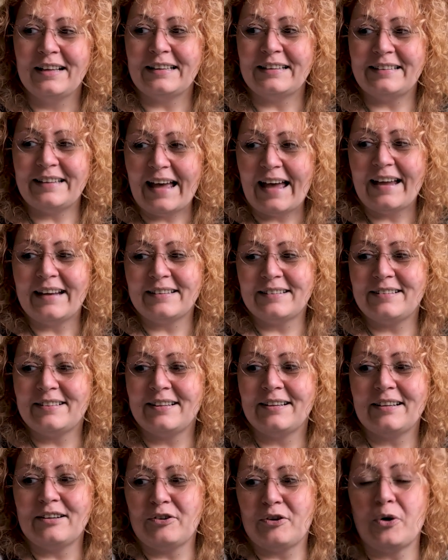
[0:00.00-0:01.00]

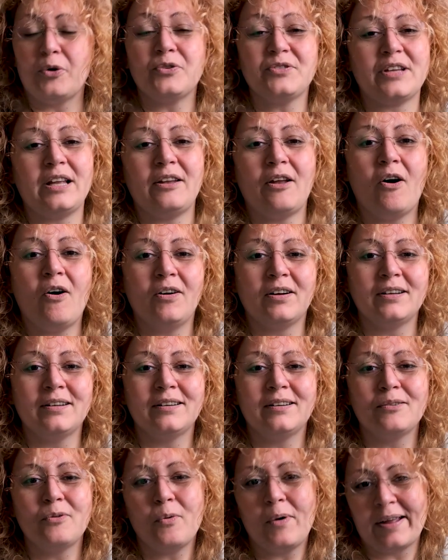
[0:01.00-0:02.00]
that goes along
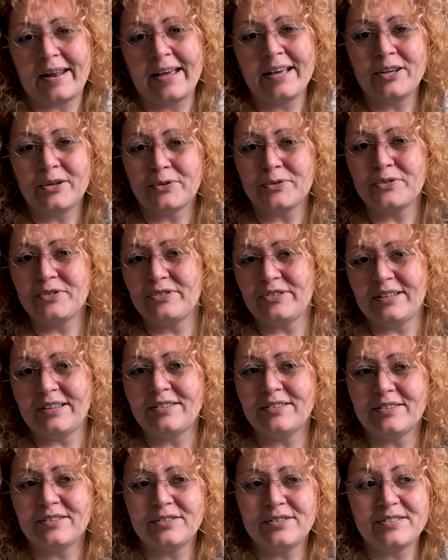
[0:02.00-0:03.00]
what I
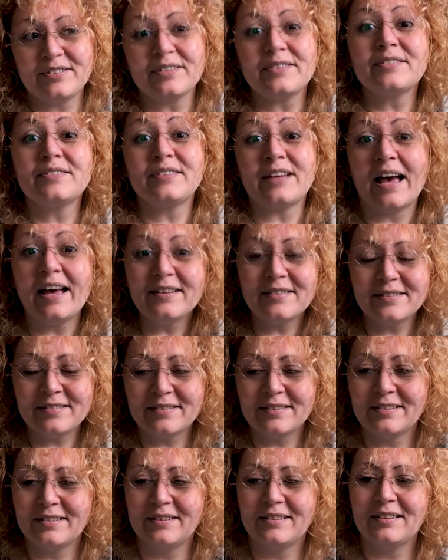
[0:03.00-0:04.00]
considered
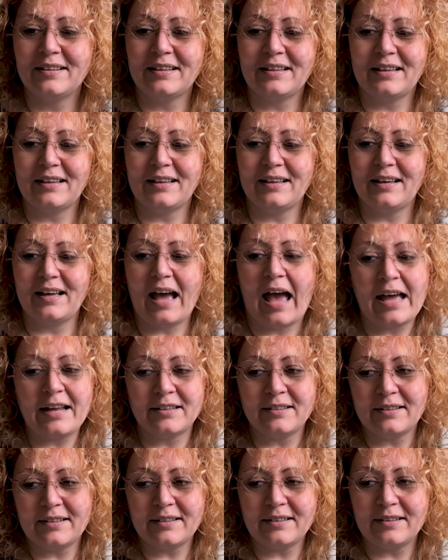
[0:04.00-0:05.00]
success
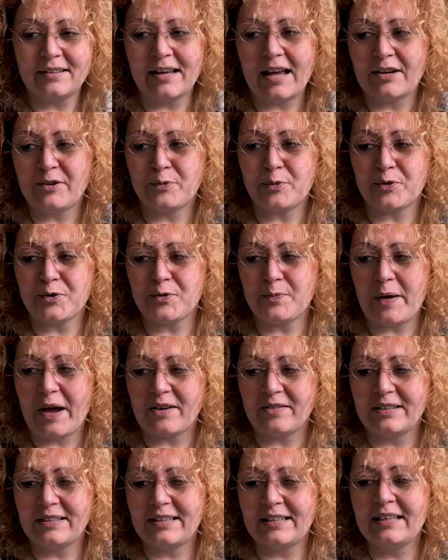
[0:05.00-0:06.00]
and
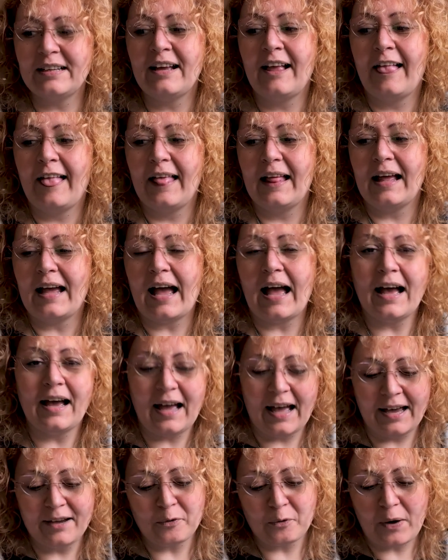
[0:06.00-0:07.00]
prosperity,
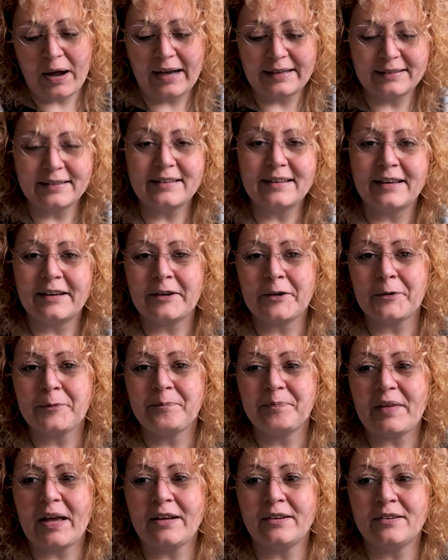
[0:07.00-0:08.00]
I write there.
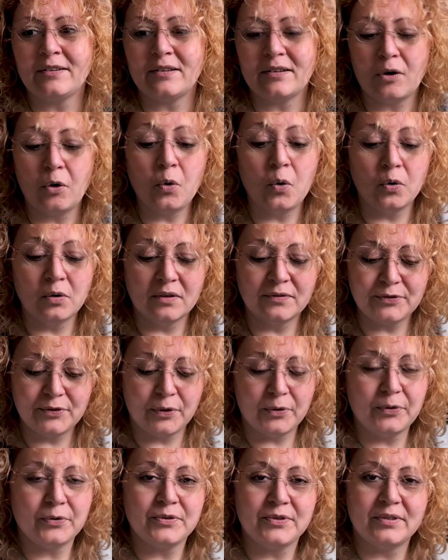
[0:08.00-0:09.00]
And all of
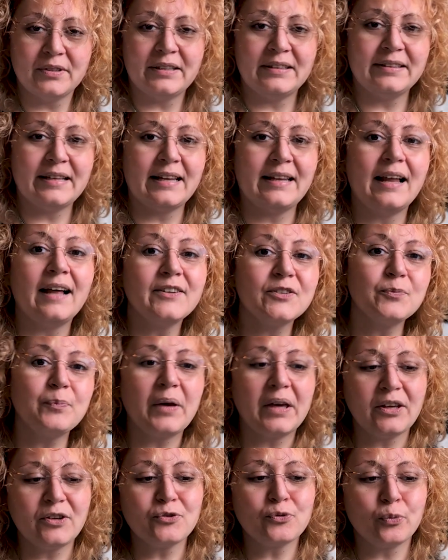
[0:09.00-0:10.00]
those in the last
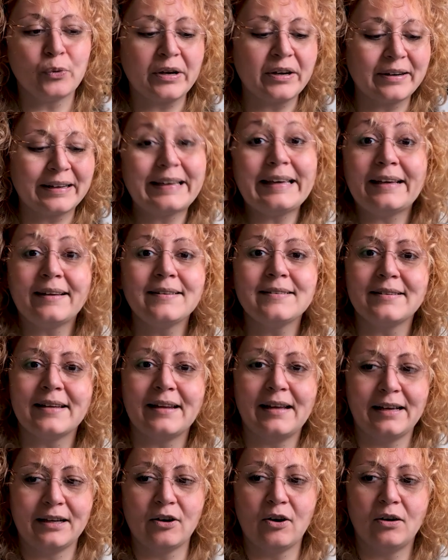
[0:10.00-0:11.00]
page were gigs
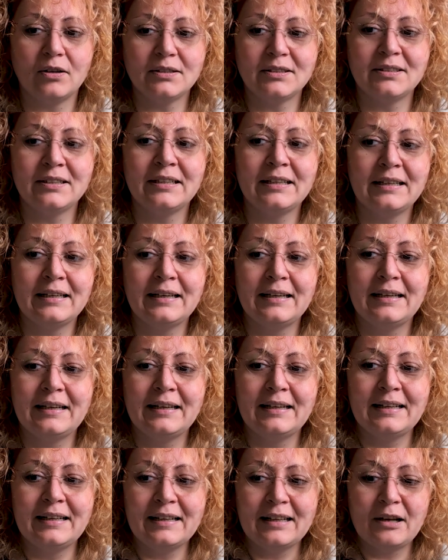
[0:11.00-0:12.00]
that I got
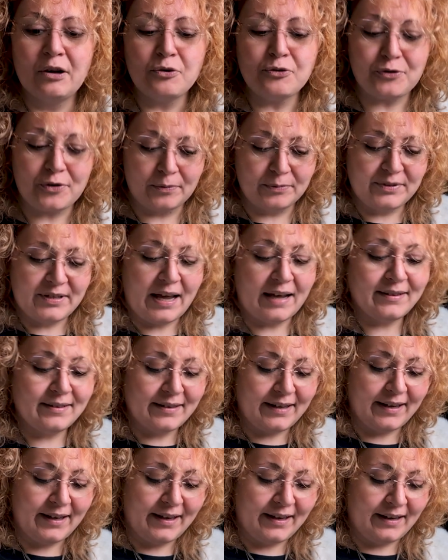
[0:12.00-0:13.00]
from
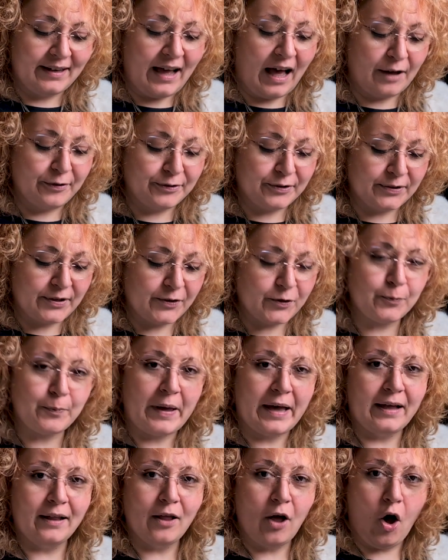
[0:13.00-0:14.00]
10 days after that
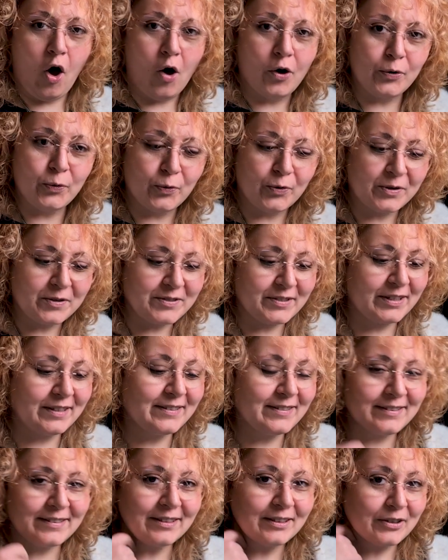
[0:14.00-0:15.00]
spell onwards, and
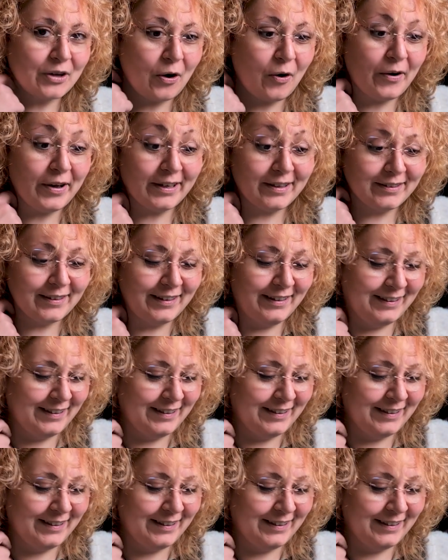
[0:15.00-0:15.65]
it's still going.